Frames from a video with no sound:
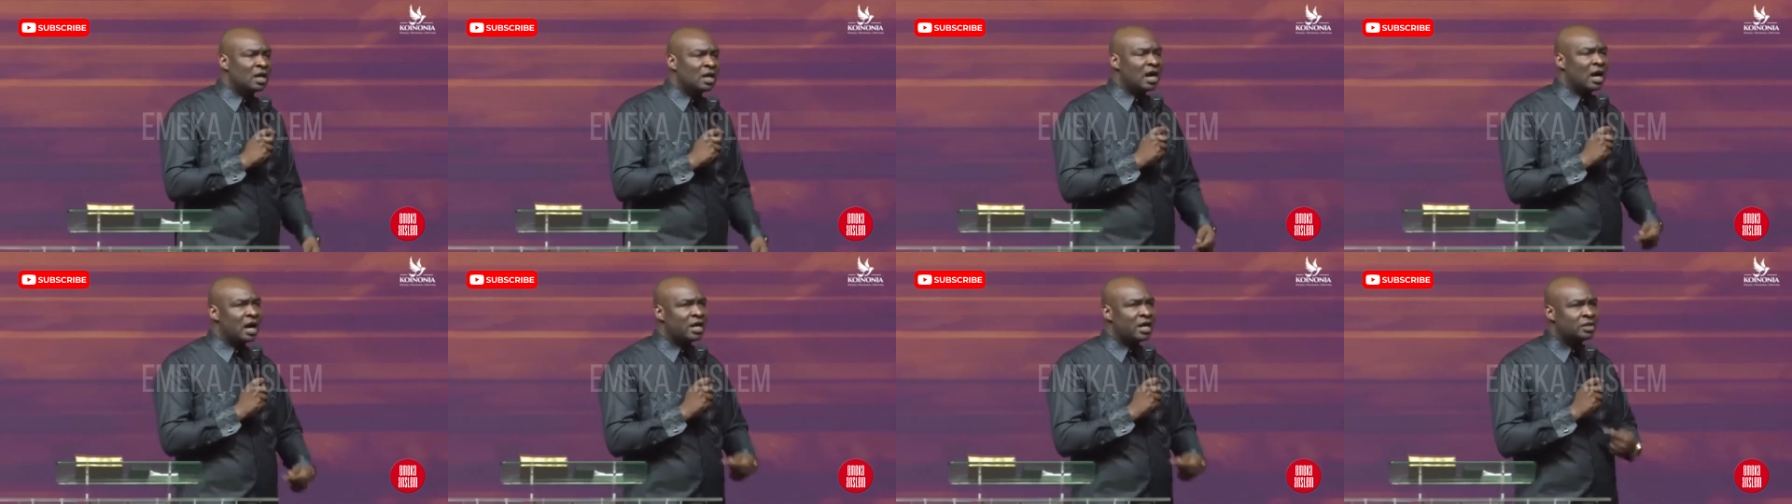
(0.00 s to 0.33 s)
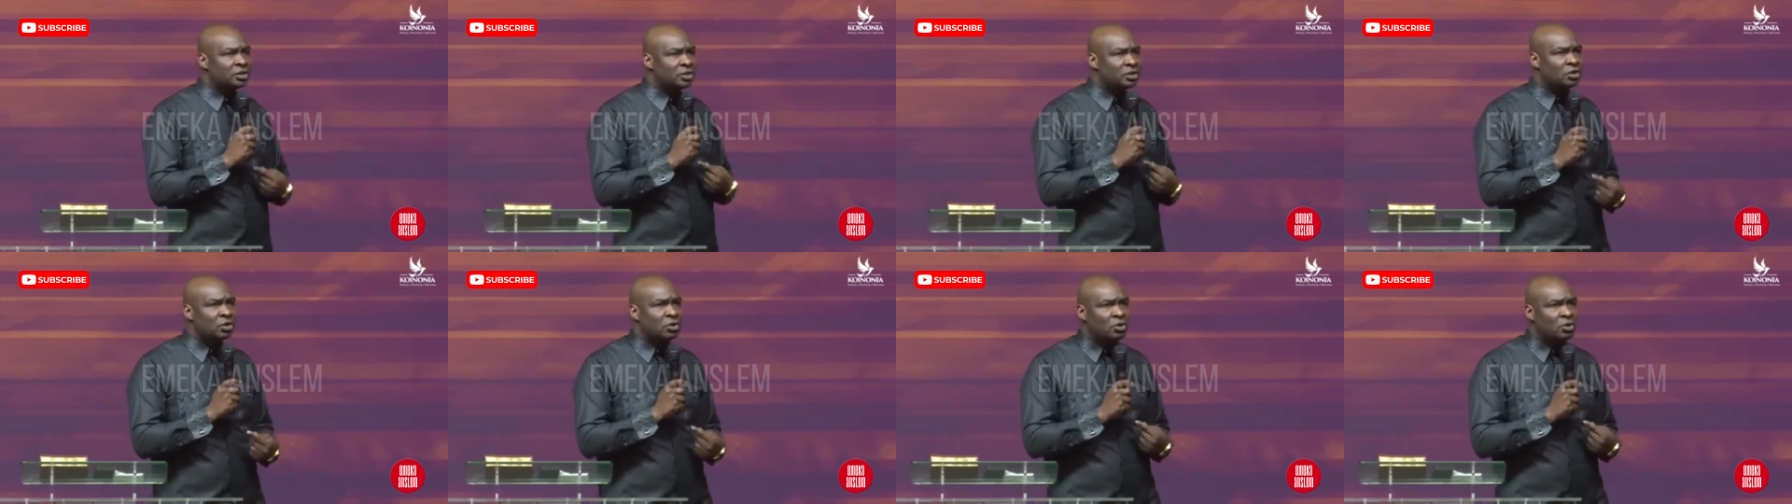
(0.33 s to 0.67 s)
I
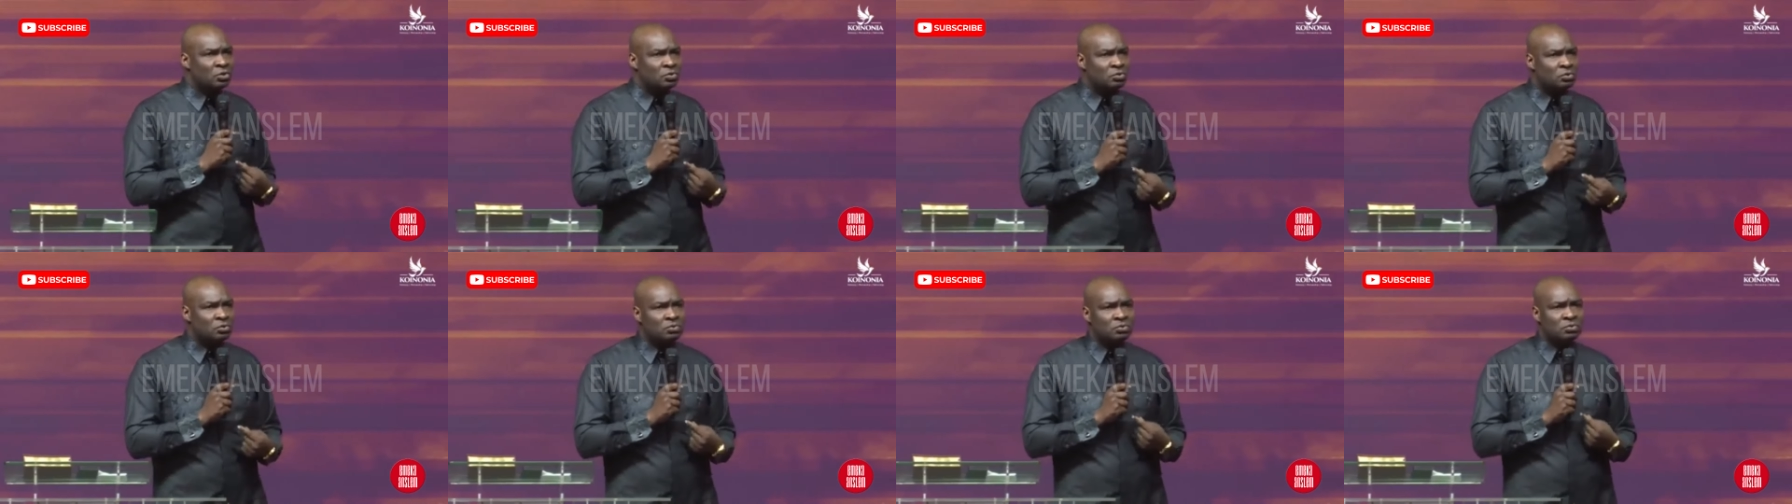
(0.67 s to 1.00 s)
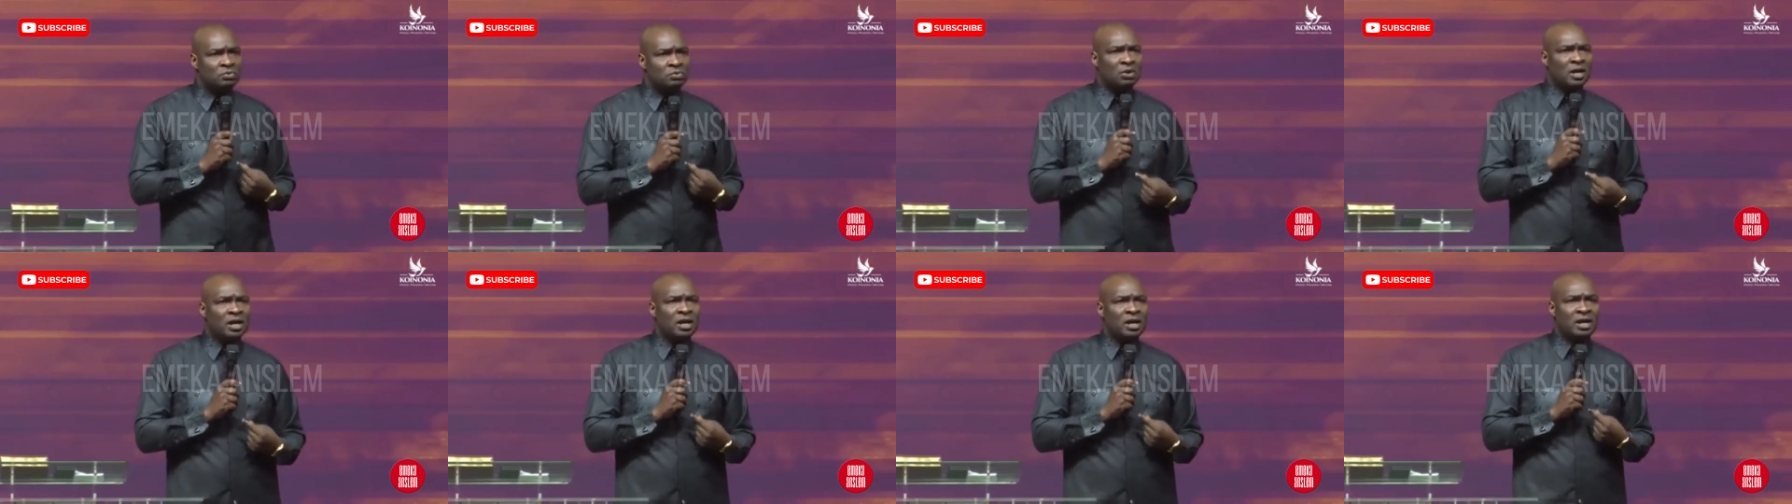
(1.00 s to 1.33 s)
know
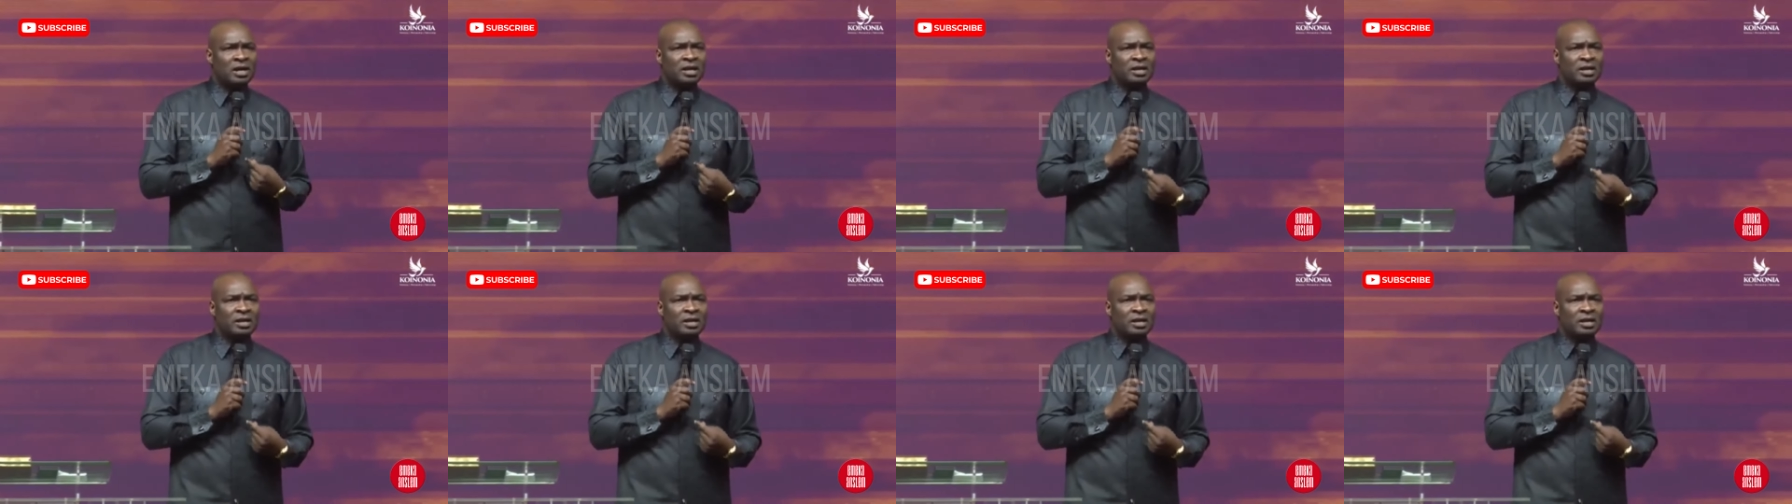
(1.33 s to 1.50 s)
why.